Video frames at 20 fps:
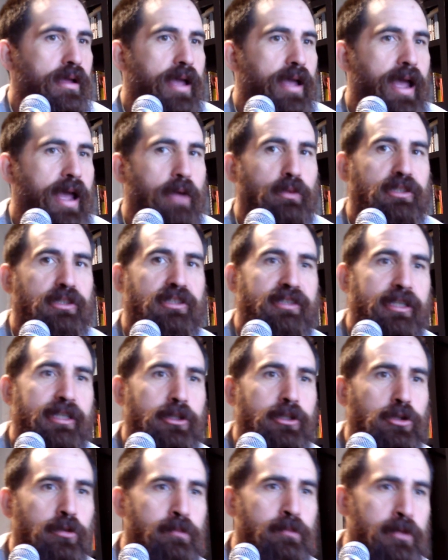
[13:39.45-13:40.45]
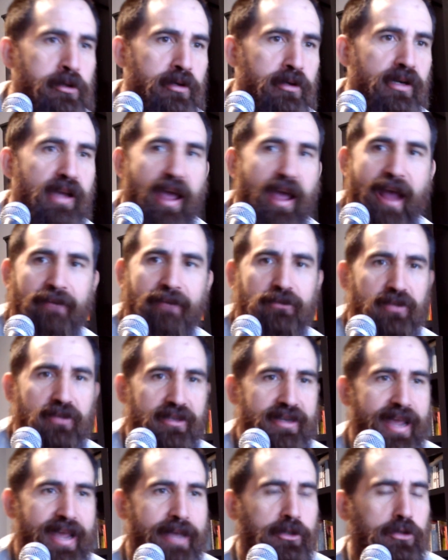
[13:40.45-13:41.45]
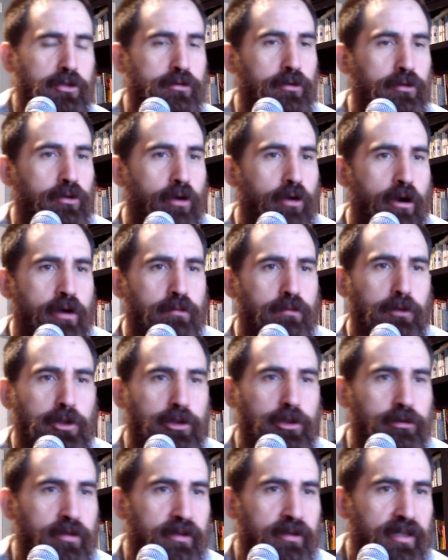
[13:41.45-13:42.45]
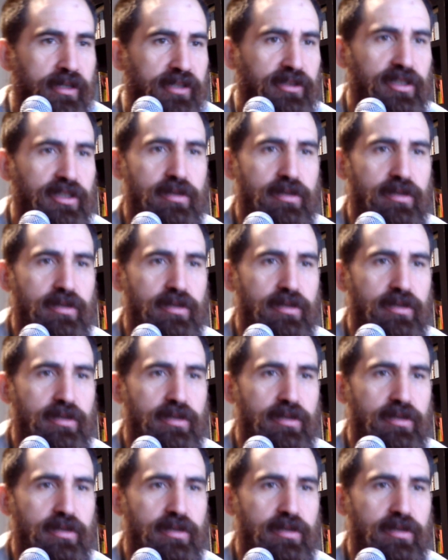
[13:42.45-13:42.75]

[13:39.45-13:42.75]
how it's distributed after the National Guard was shooting this